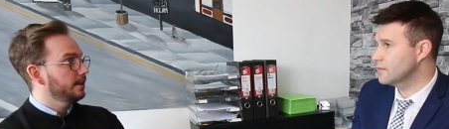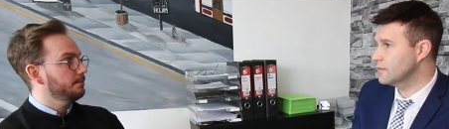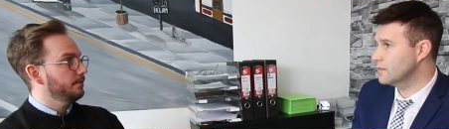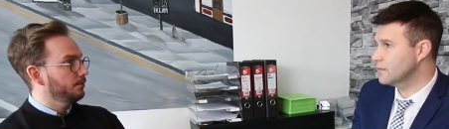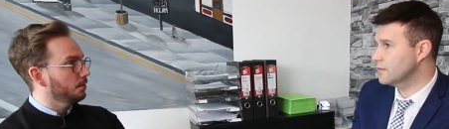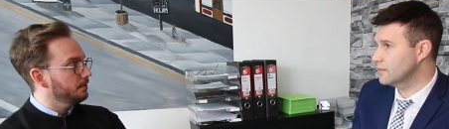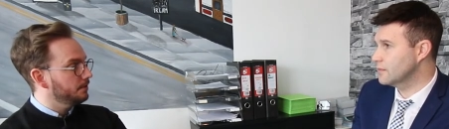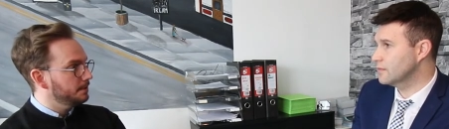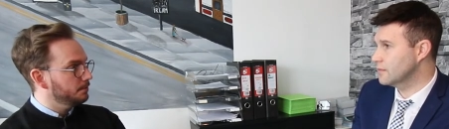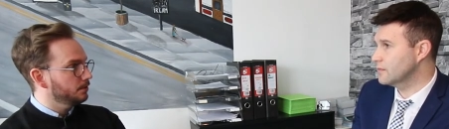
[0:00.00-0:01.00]
Speaker 1: before we
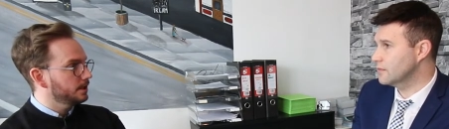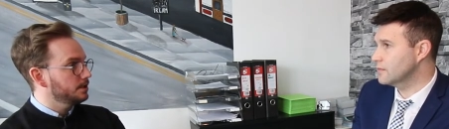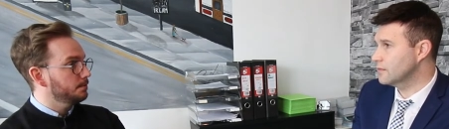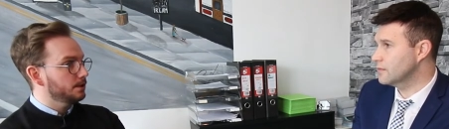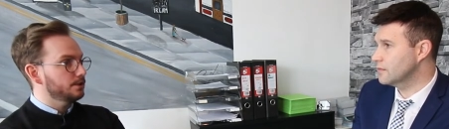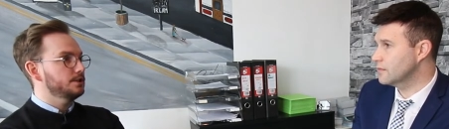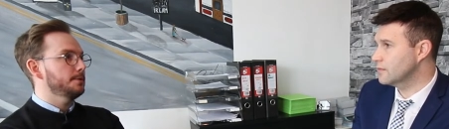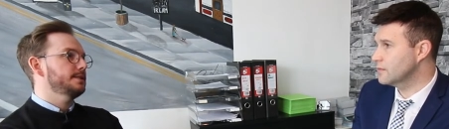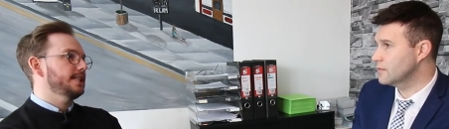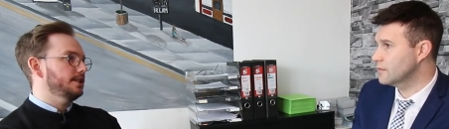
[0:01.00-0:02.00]
remortgage, because
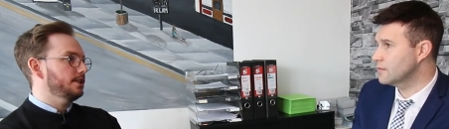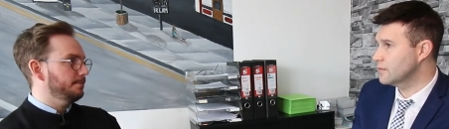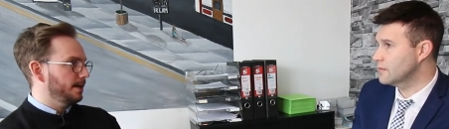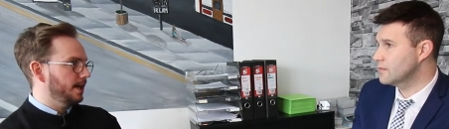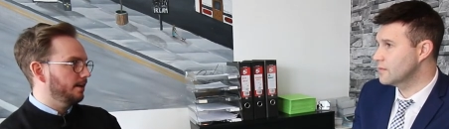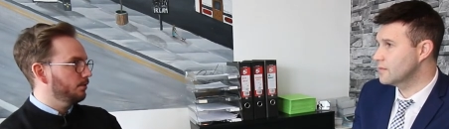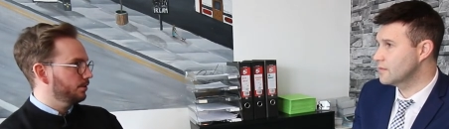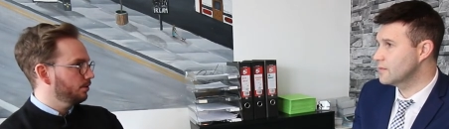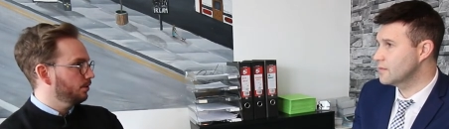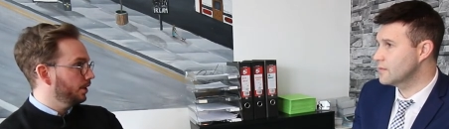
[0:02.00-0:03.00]
you potentially might have
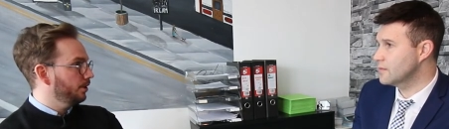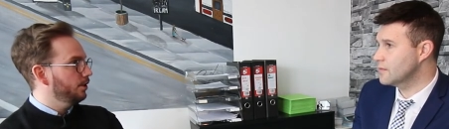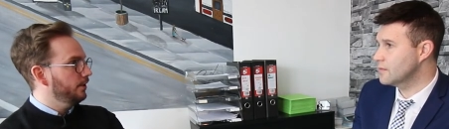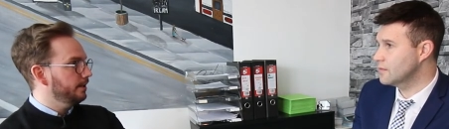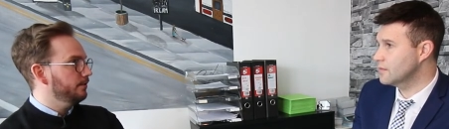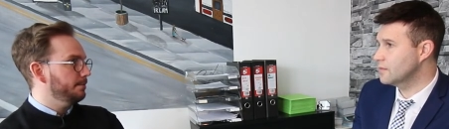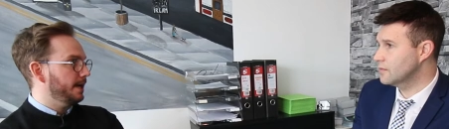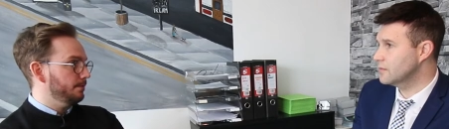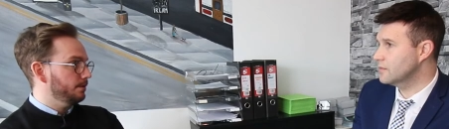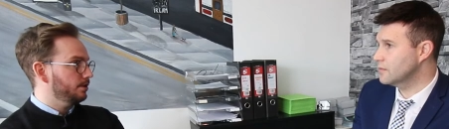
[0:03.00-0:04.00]
what's called an early
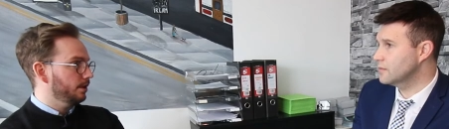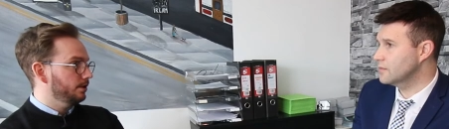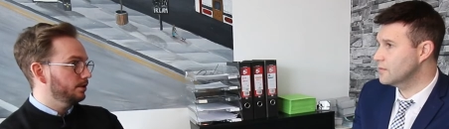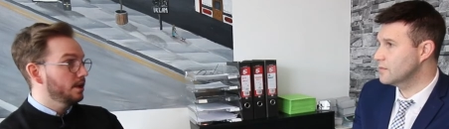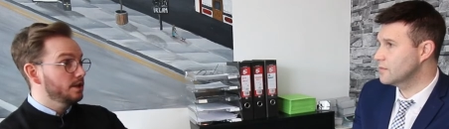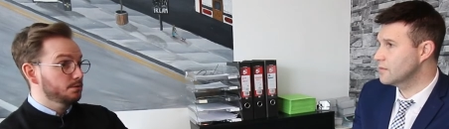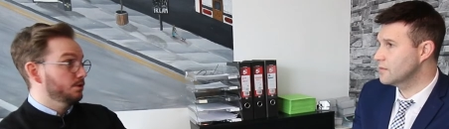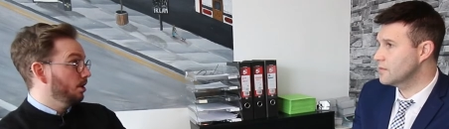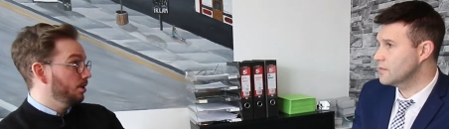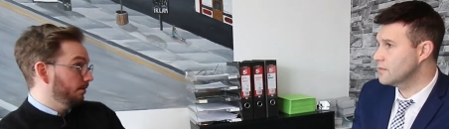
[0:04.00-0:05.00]
repayment charge, so
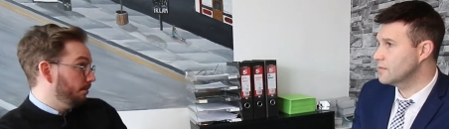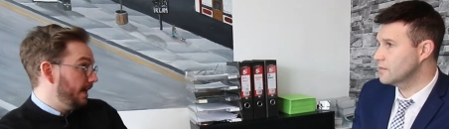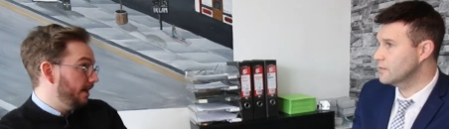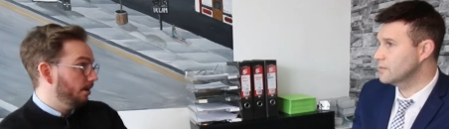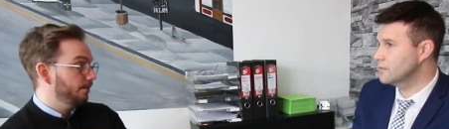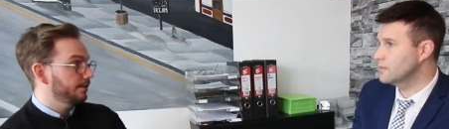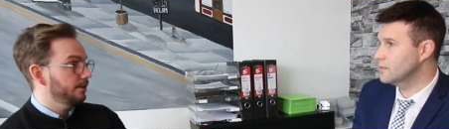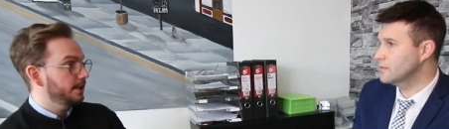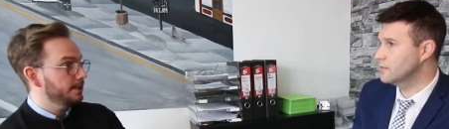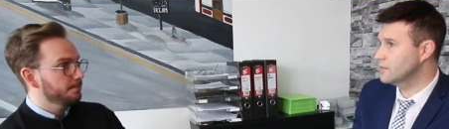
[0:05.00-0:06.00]
a charge for paying it off
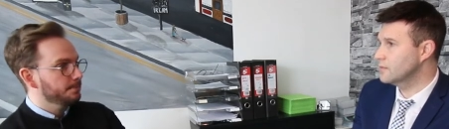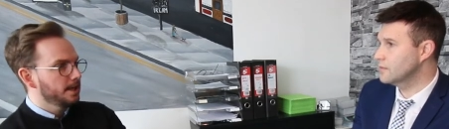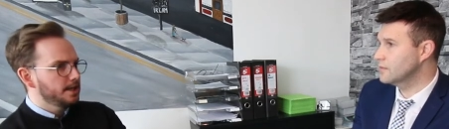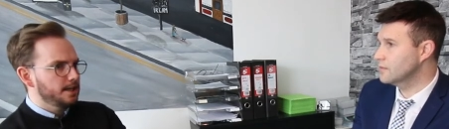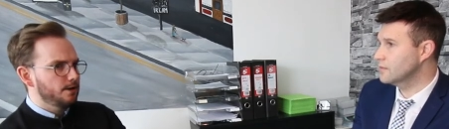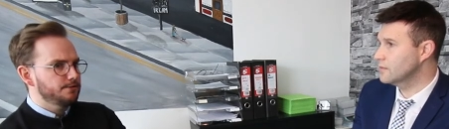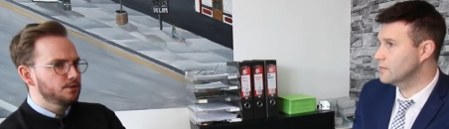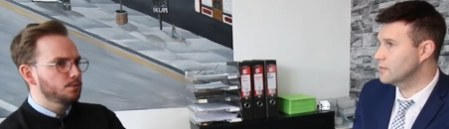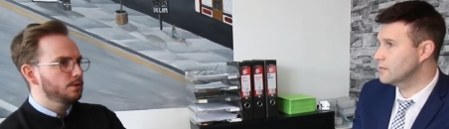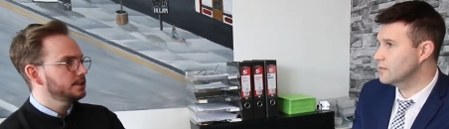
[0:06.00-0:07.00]
early. Now, if
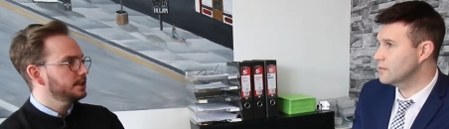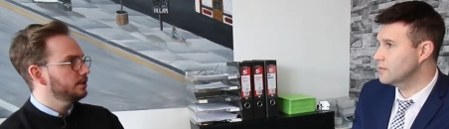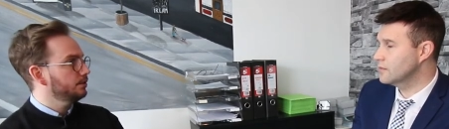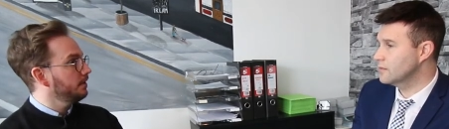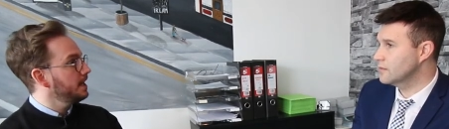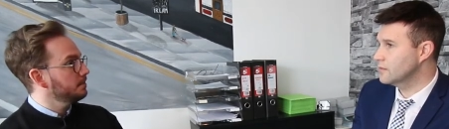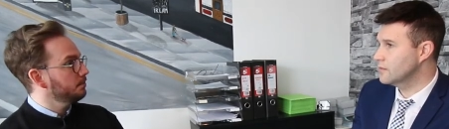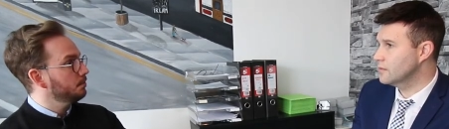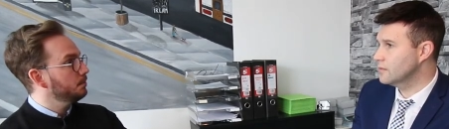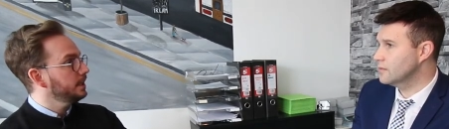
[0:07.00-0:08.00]
you're wanting to raise
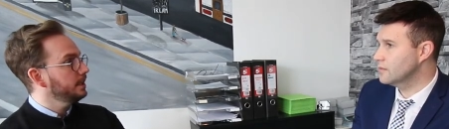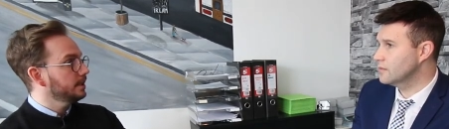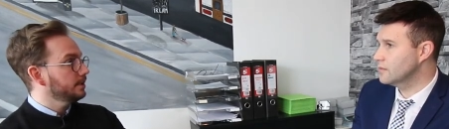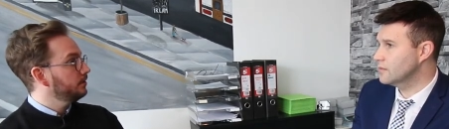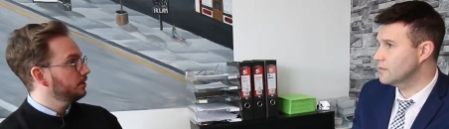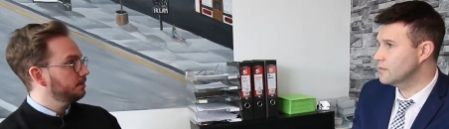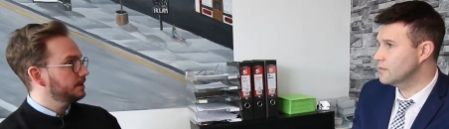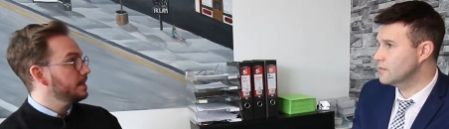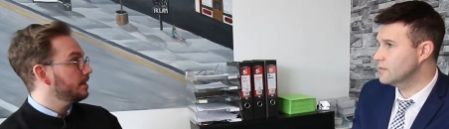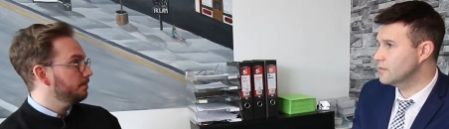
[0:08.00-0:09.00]
more money to
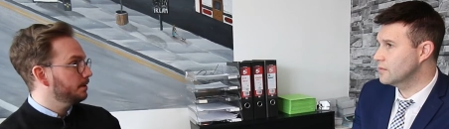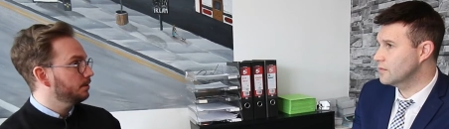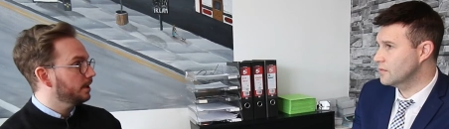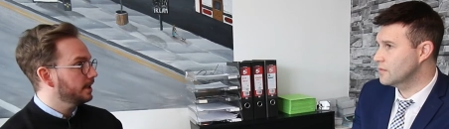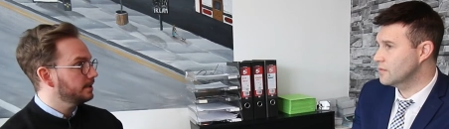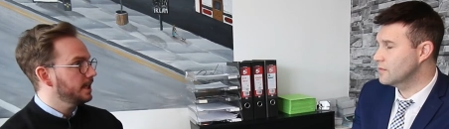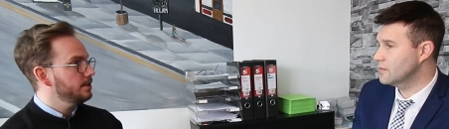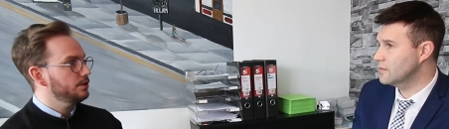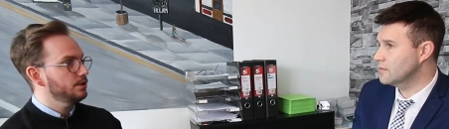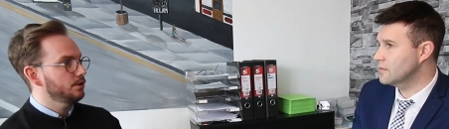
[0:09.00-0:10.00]
potentially build an
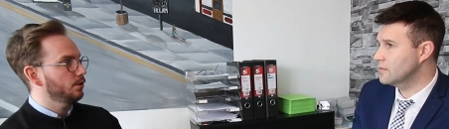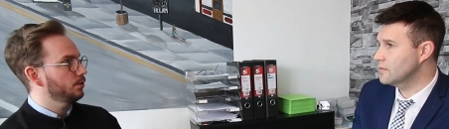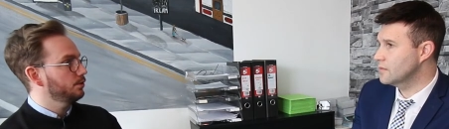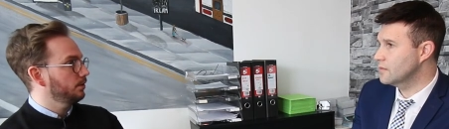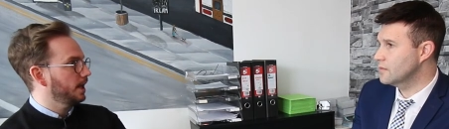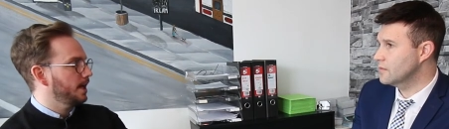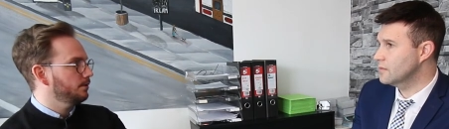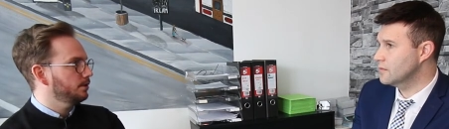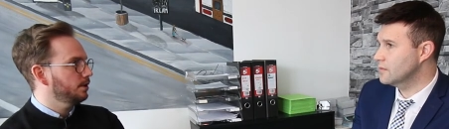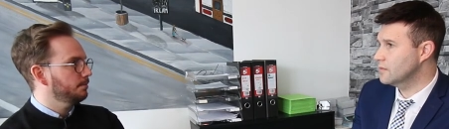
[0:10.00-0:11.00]
extension or do the house
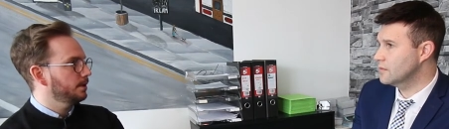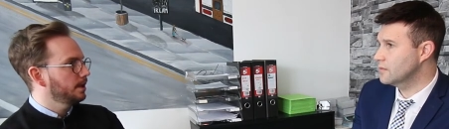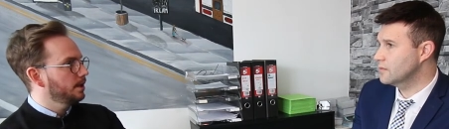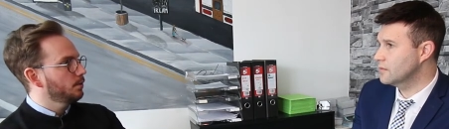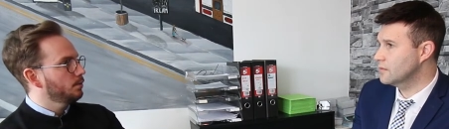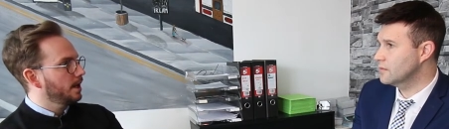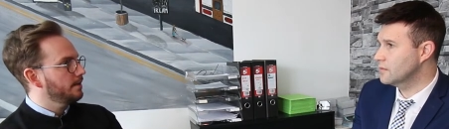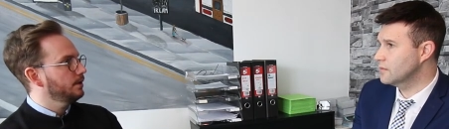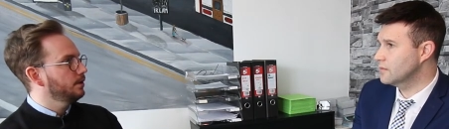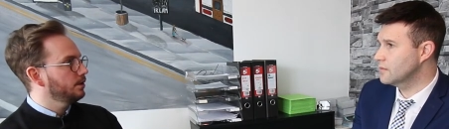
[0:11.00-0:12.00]
up, we'll
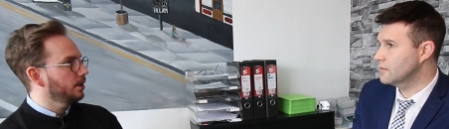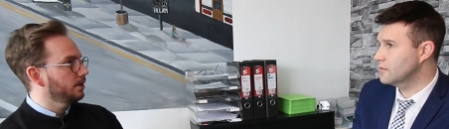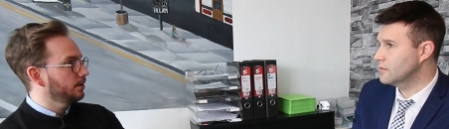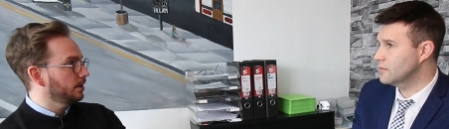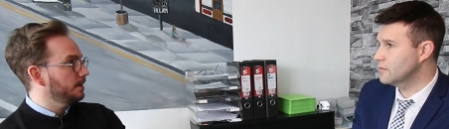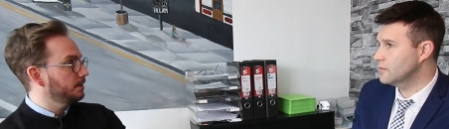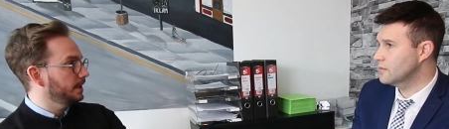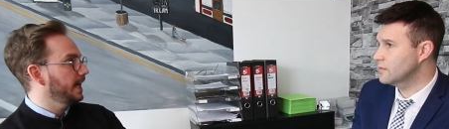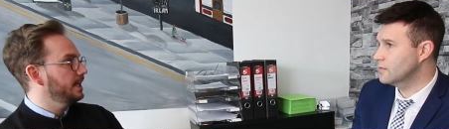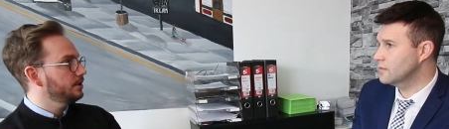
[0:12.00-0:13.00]
have a look at the
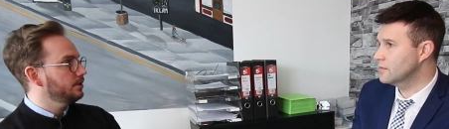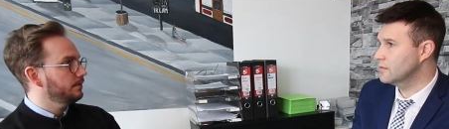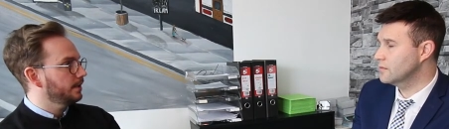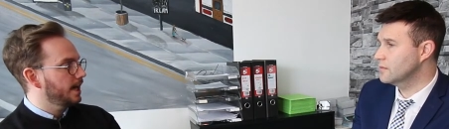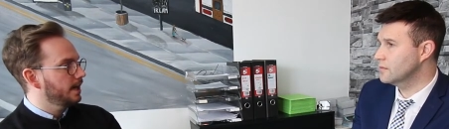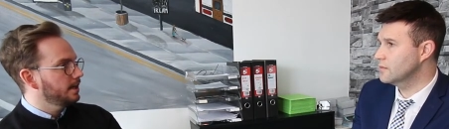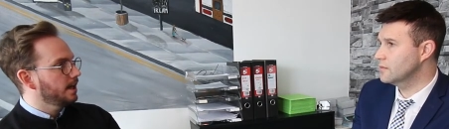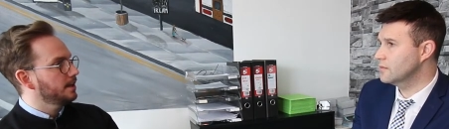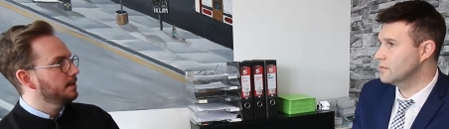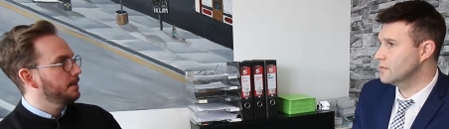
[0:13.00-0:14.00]
implications for that and the